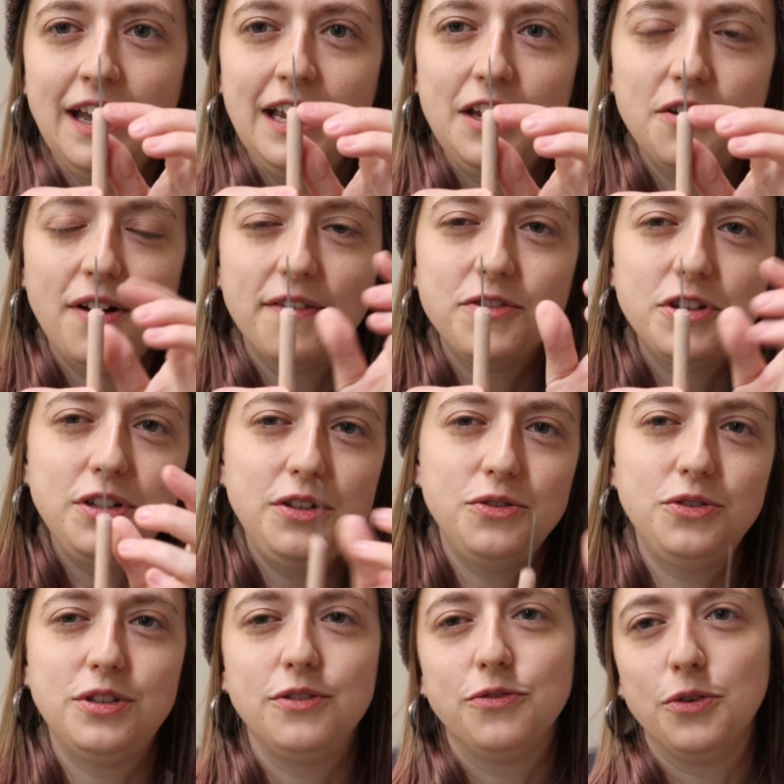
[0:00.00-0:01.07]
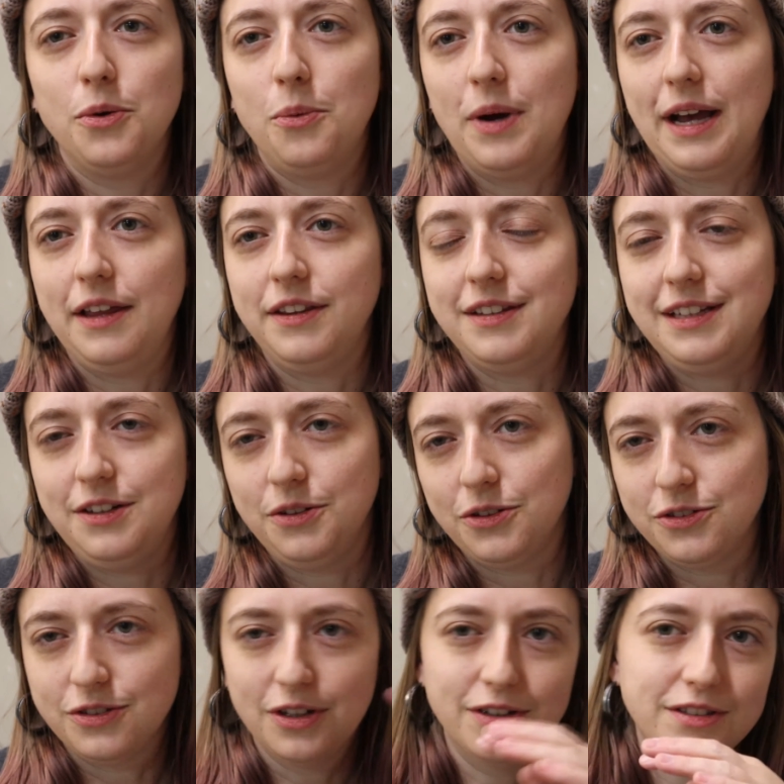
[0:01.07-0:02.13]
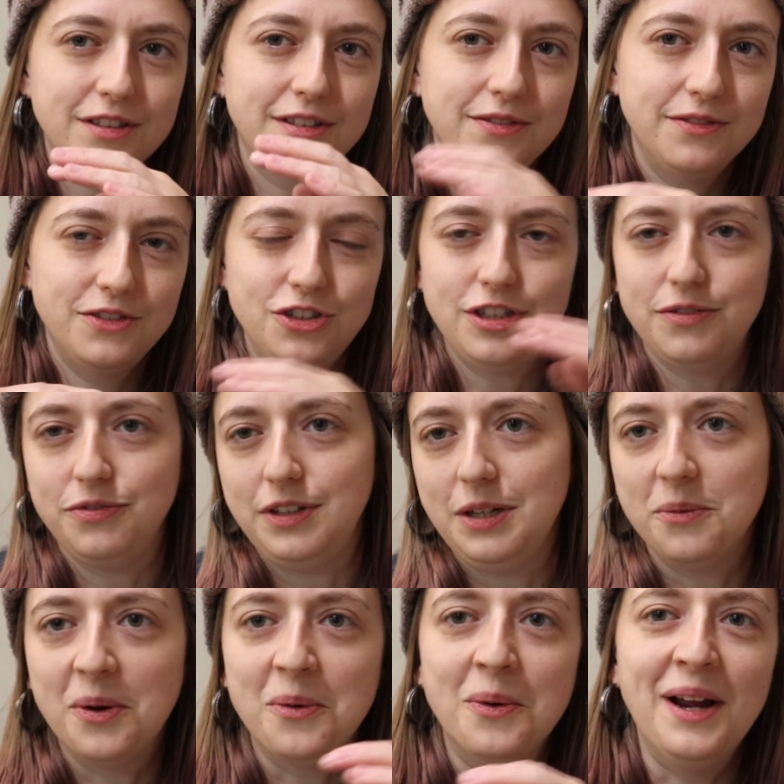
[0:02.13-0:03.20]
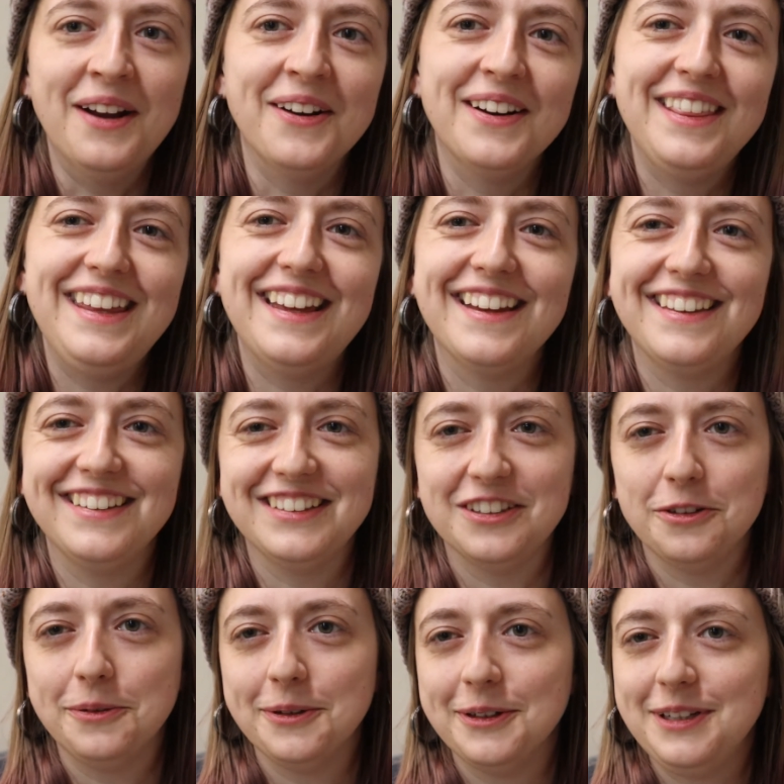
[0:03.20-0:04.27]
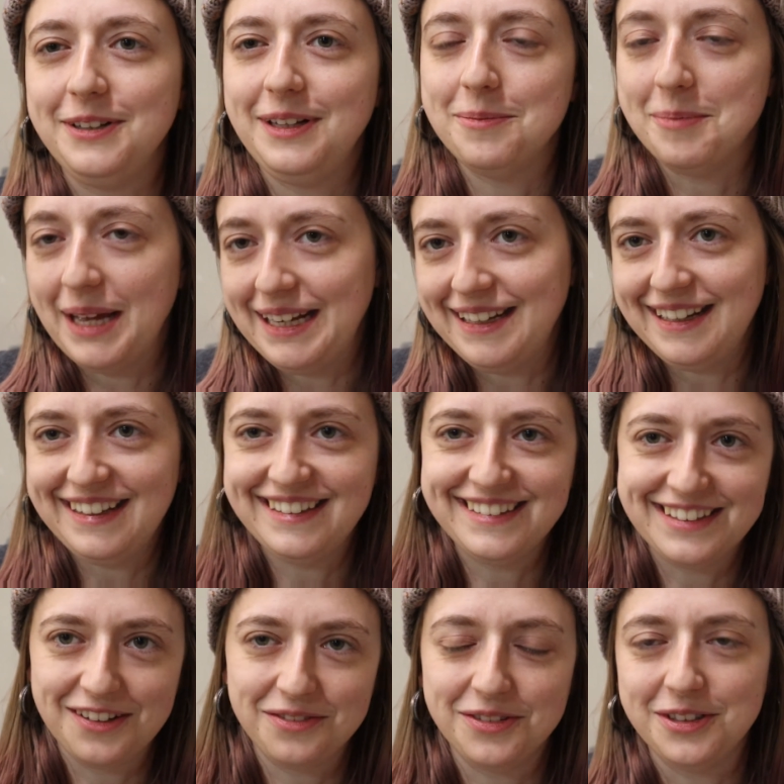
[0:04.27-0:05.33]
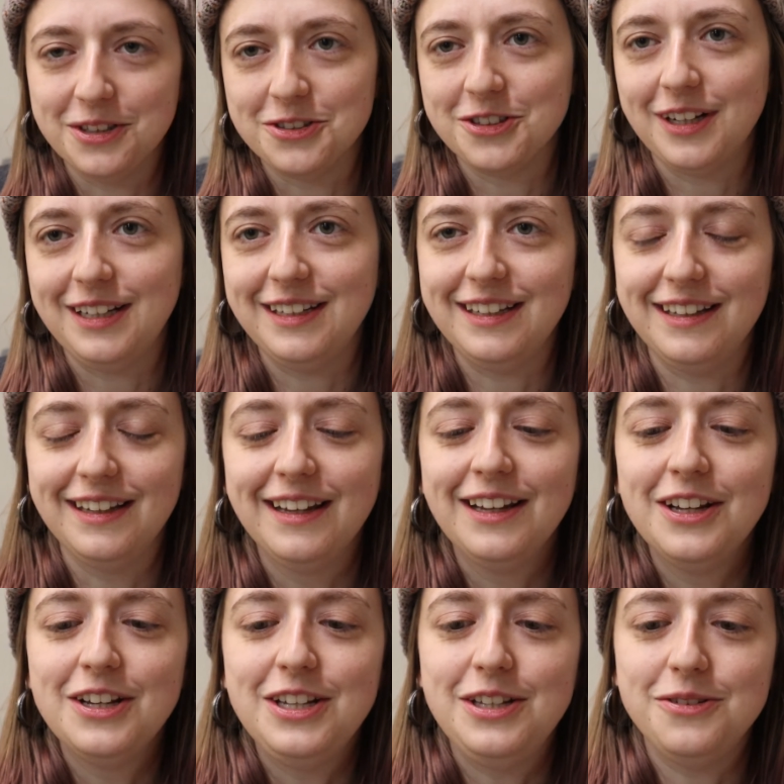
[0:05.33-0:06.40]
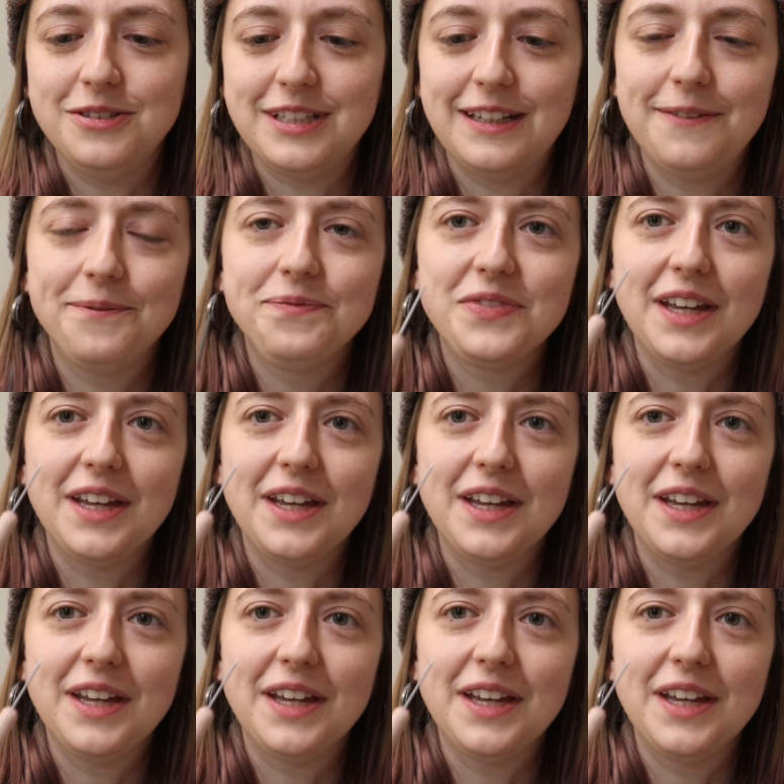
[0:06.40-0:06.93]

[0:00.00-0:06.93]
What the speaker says: you know, after you use it for a while, the needle starts shifting one way or the other, or you can bend it and stuff when you're trying to use it.